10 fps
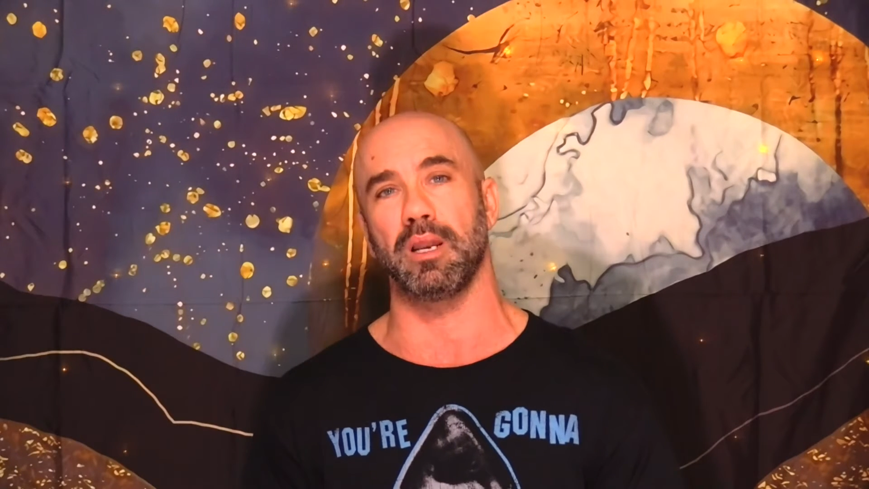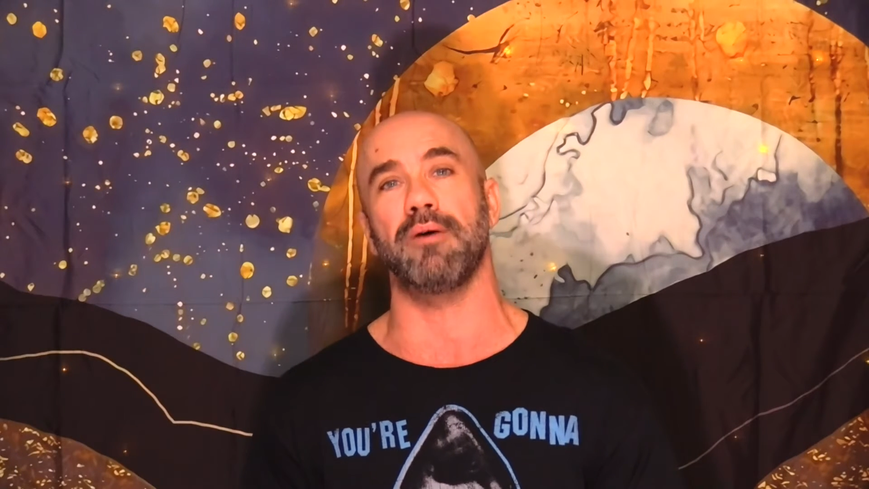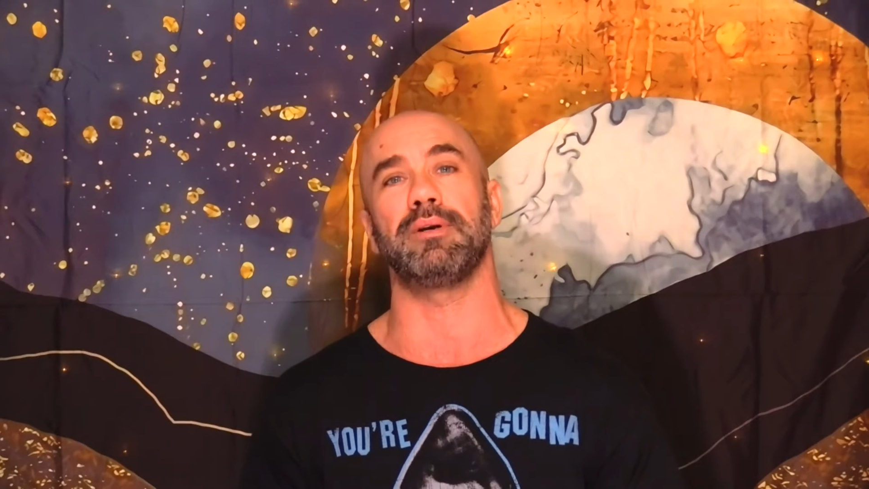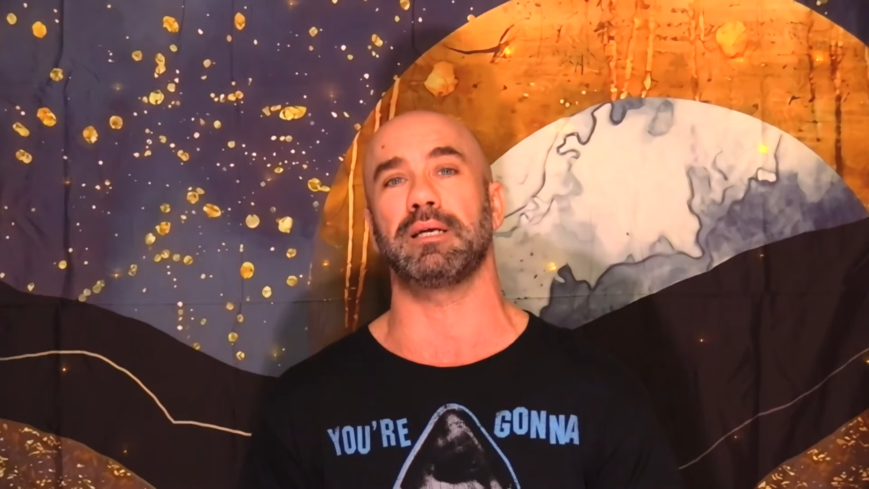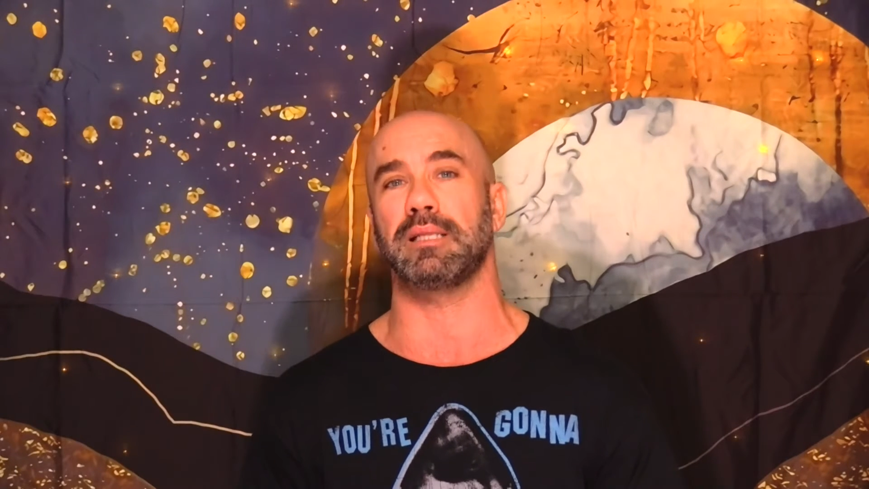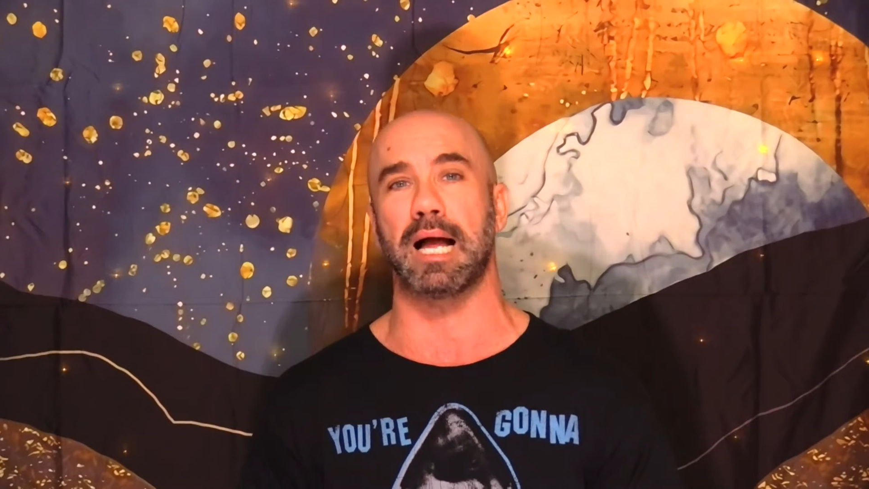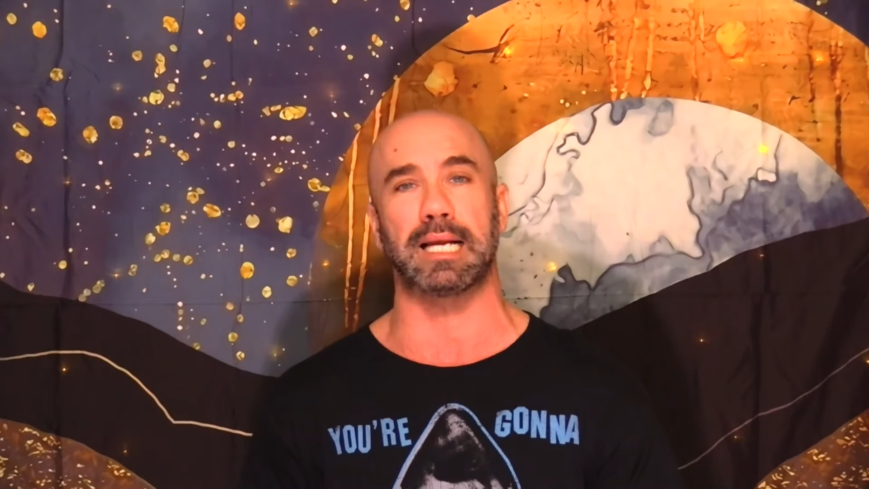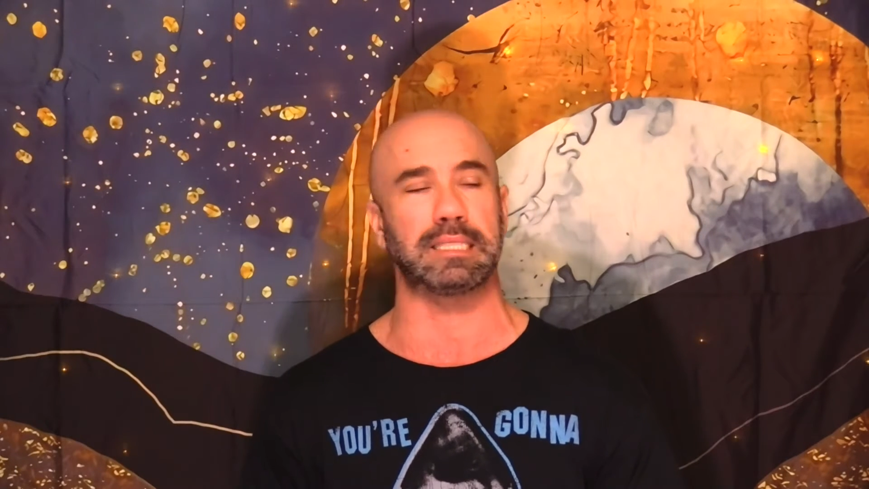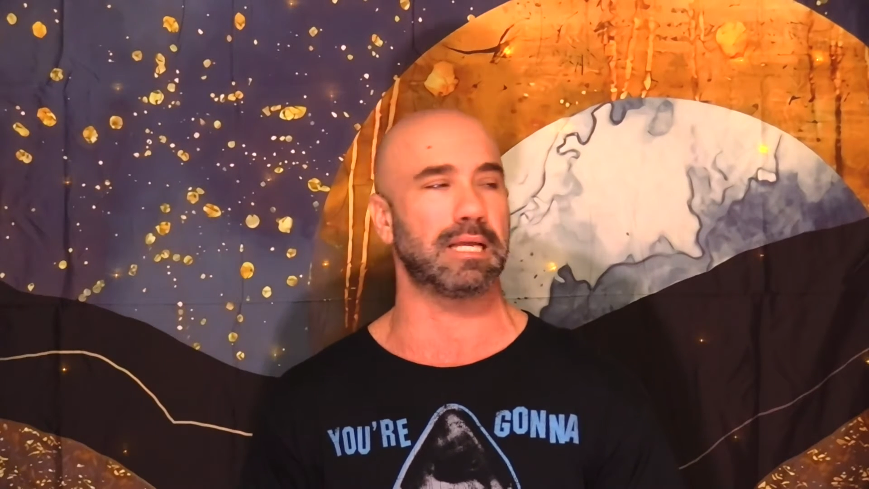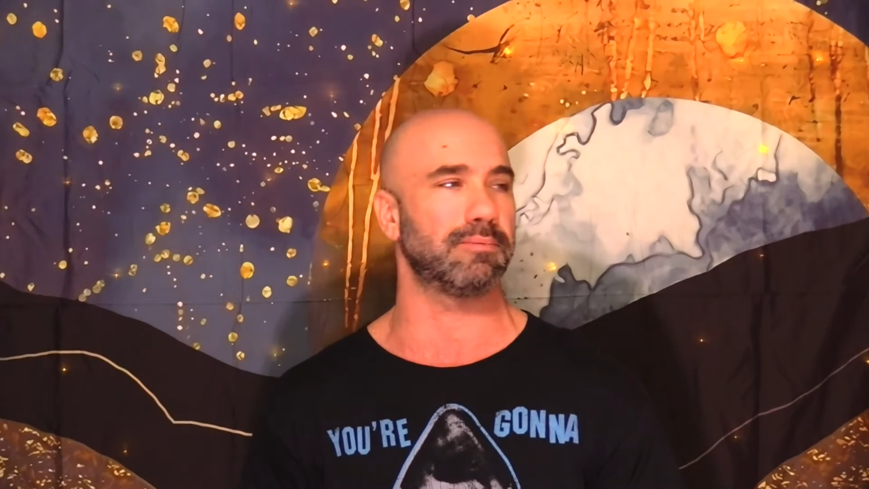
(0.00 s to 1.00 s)
11
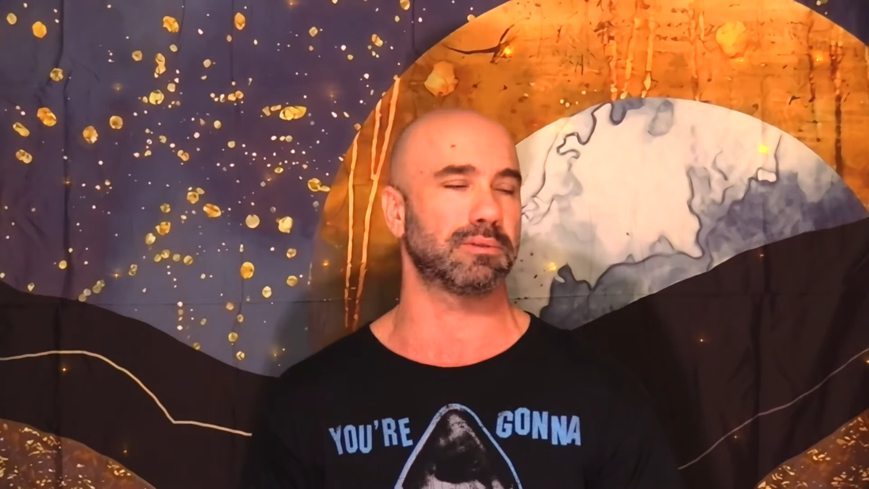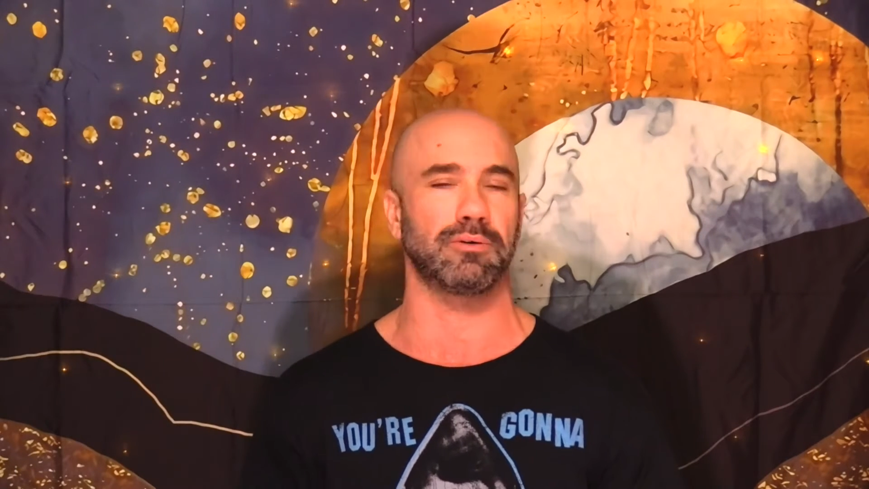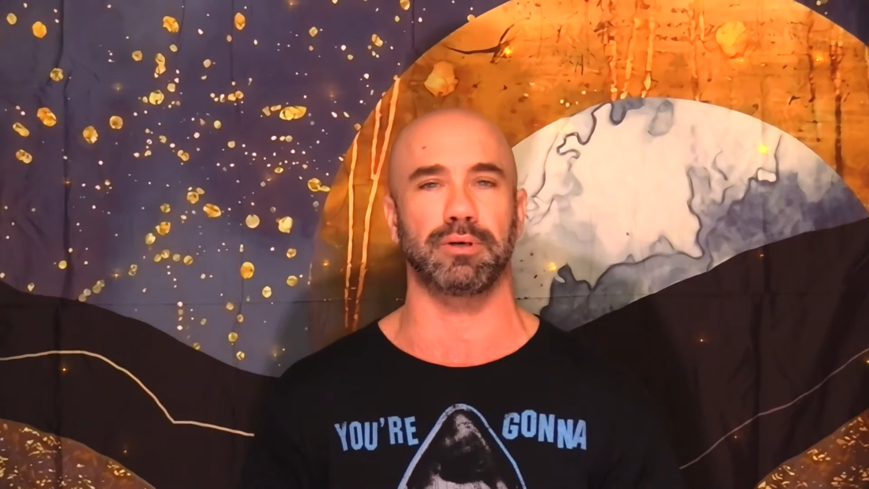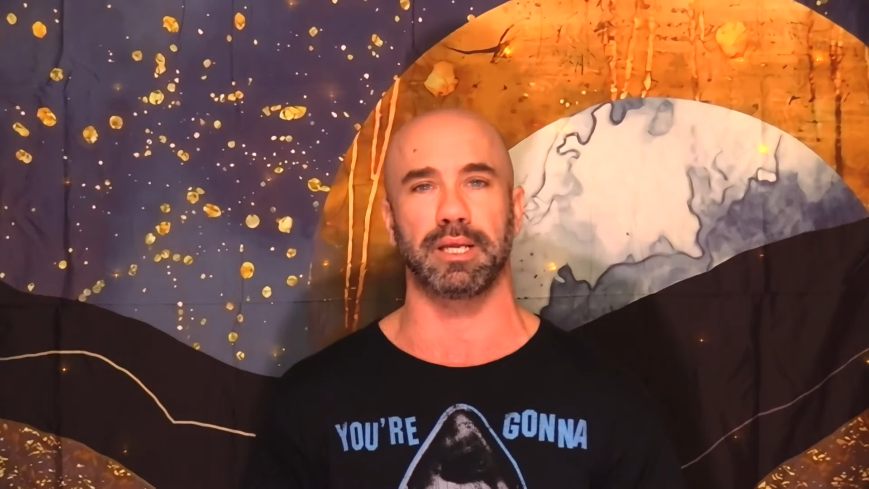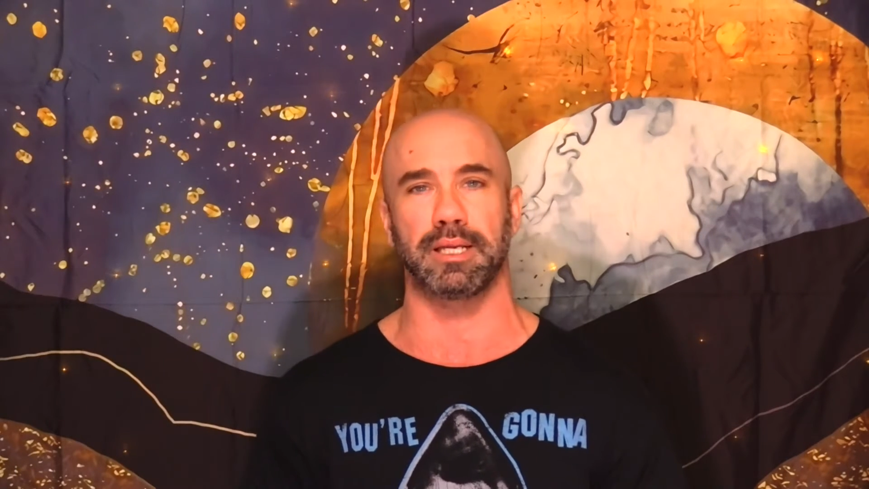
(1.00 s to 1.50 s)
o'clock, 11:30